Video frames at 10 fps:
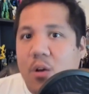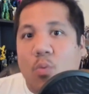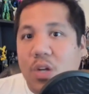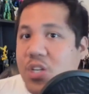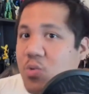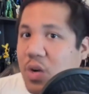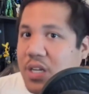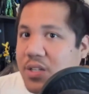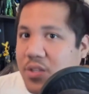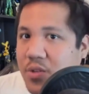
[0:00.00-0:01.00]
What you
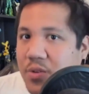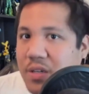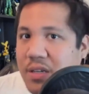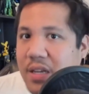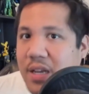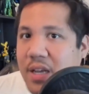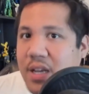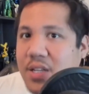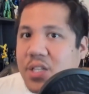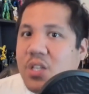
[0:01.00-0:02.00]
want to do
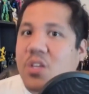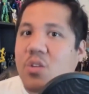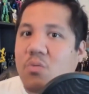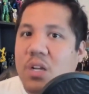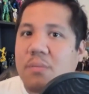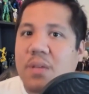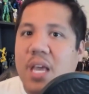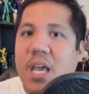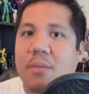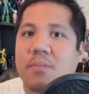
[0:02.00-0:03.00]
is you want to
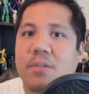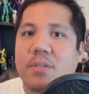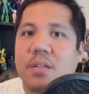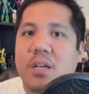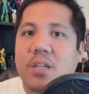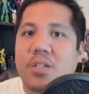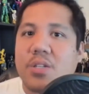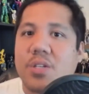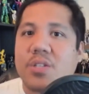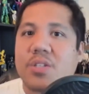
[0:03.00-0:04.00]
be able
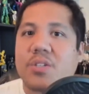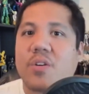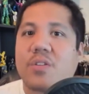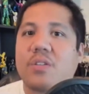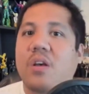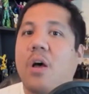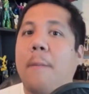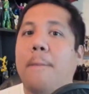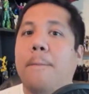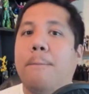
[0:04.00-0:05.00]
to just start
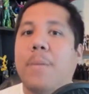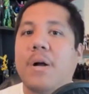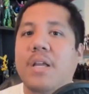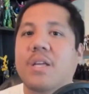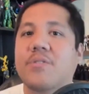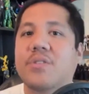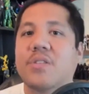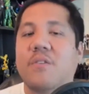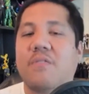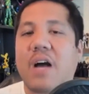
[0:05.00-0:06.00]
putting
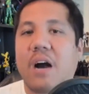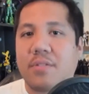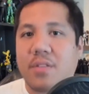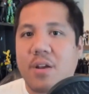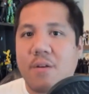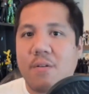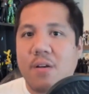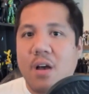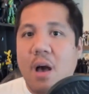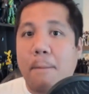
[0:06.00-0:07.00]
yourself out there
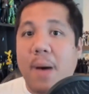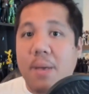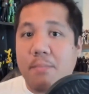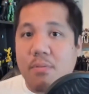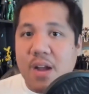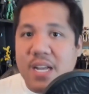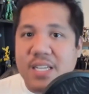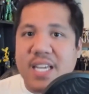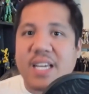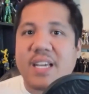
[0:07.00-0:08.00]
by
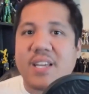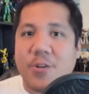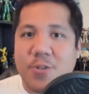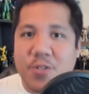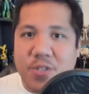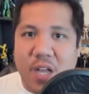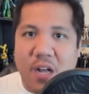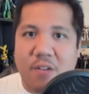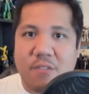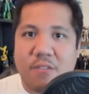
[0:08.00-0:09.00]
branding
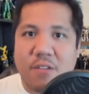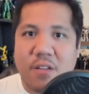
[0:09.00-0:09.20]
yourself,